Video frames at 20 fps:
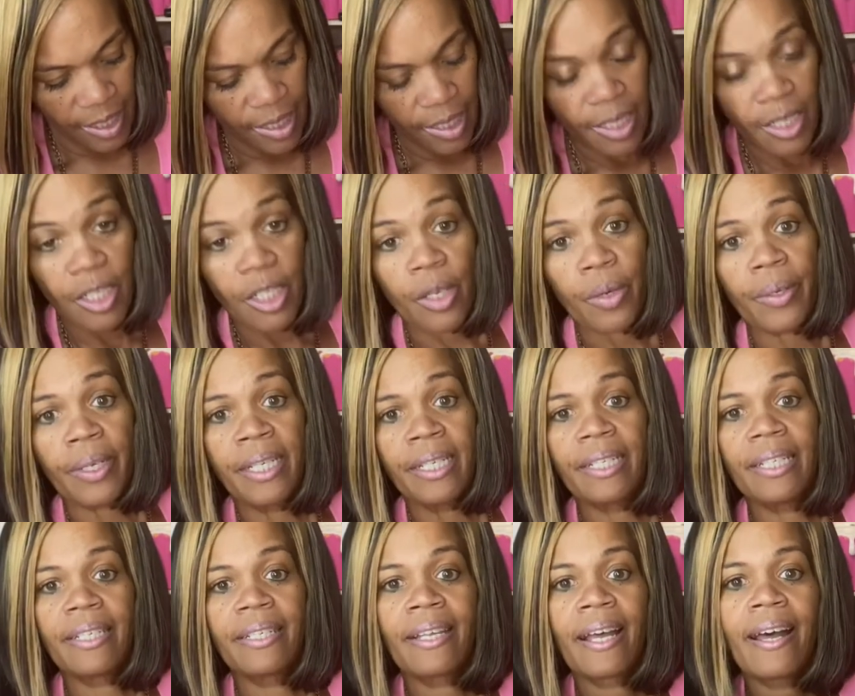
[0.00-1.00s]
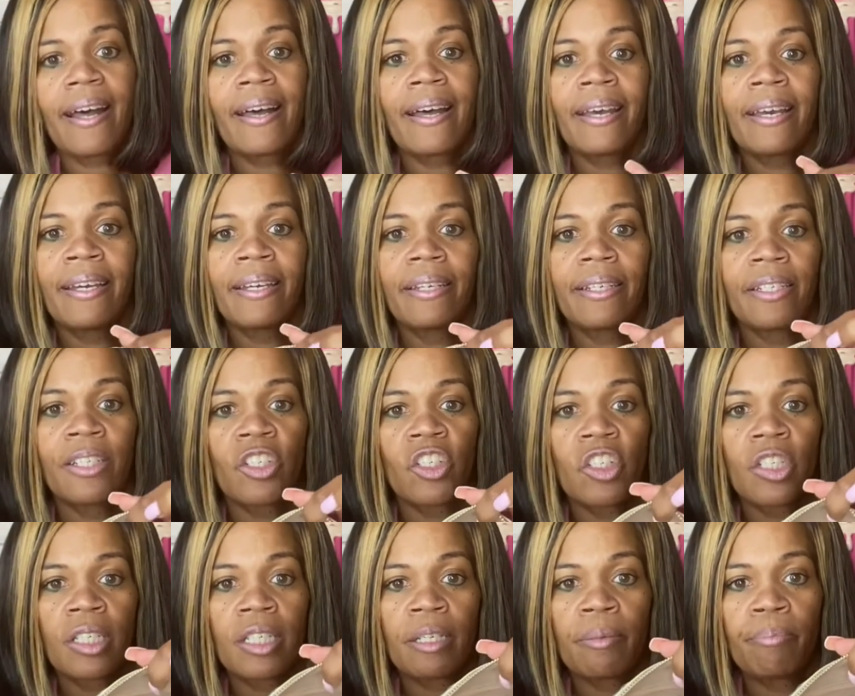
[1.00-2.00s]
so inside is
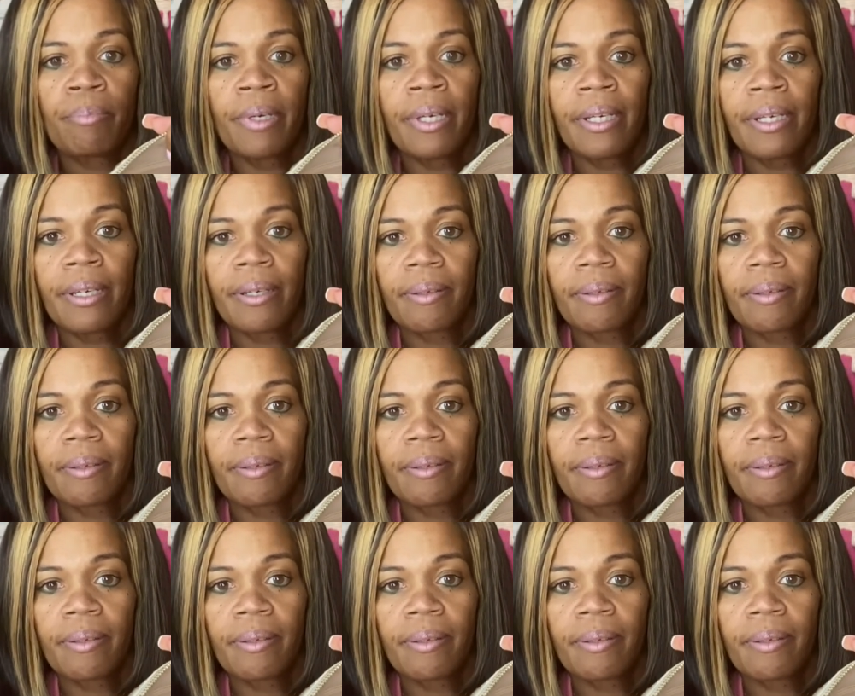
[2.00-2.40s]
just a big